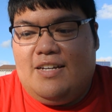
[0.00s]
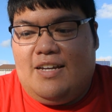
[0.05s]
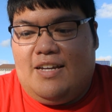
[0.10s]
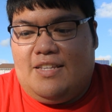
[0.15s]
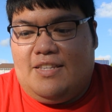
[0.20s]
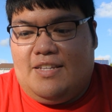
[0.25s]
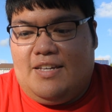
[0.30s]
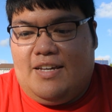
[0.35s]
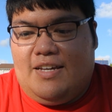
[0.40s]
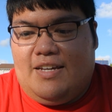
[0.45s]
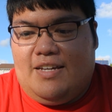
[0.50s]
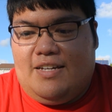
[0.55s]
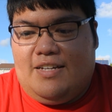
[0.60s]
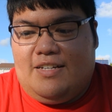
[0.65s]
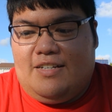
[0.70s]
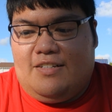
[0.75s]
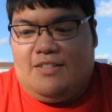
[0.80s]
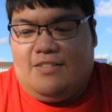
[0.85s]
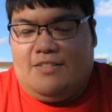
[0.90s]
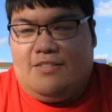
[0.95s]
and
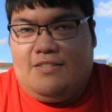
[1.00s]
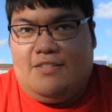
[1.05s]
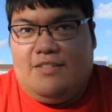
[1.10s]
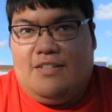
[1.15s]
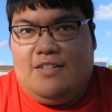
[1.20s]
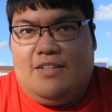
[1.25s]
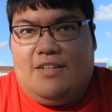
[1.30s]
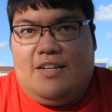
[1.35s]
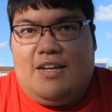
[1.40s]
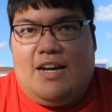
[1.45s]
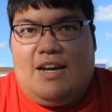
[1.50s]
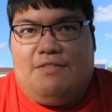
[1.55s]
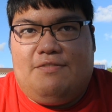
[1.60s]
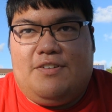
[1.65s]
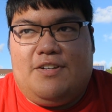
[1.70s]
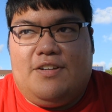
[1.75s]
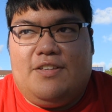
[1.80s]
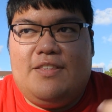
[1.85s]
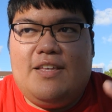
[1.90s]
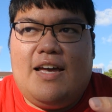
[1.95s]
then
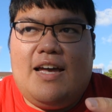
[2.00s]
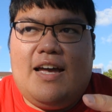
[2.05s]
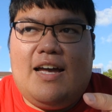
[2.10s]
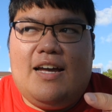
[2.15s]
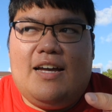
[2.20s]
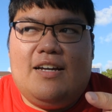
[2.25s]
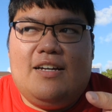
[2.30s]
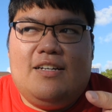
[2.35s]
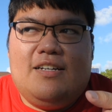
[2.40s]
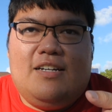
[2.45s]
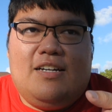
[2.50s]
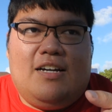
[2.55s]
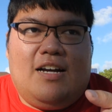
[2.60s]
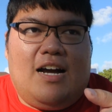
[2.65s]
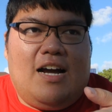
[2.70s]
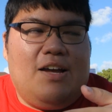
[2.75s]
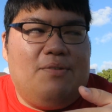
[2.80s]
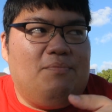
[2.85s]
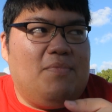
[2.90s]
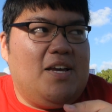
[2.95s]
after that,
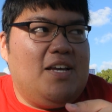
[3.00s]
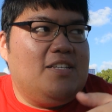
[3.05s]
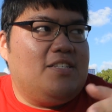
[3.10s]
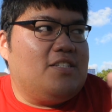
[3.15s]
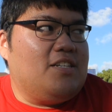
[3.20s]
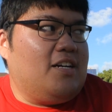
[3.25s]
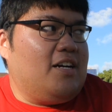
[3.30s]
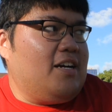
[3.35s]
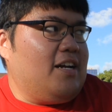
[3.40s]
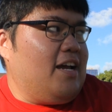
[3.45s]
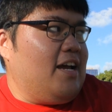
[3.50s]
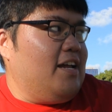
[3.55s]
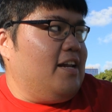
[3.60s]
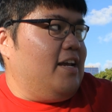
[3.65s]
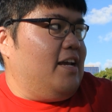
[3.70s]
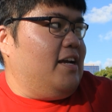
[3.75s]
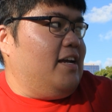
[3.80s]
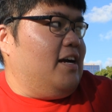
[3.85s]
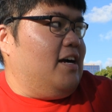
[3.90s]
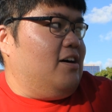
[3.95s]
I may start
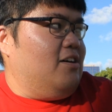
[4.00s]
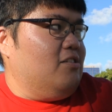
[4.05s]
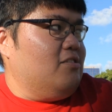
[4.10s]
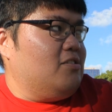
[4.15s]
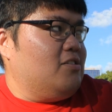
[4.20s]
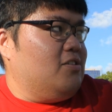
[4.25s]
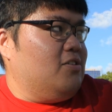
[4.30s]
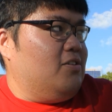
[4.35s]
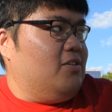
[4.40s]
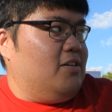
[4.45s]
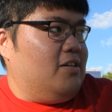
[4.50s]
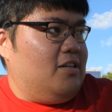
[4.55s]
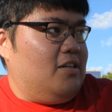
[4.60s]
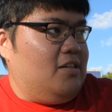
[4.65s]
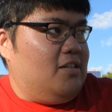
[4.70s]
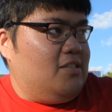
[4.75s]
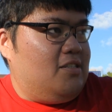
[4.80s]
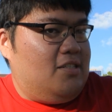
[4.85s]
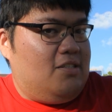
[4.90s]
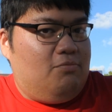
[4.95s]
heading out
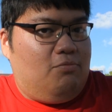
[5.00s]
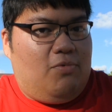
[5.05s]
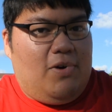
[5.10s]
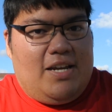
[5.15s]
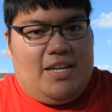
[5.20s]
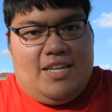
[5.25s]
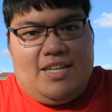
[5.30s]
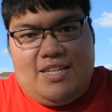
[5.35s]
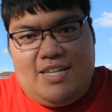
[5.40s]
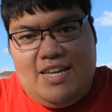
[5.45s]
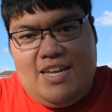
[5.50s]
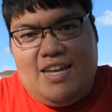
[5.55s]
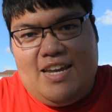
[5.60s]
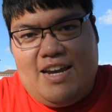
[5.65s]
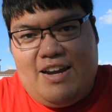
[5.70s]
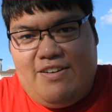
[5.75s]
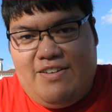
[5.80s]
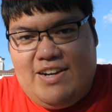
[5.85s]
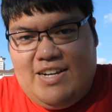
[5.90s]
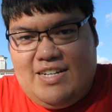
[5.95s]
towards the Waikiki
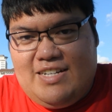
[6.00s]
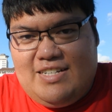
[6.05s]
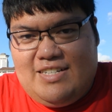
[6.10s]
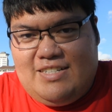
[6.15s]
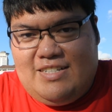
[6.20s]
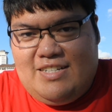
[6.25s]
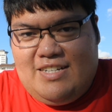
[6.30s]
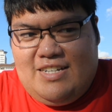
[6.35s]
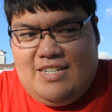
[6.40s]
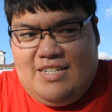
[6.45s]
area,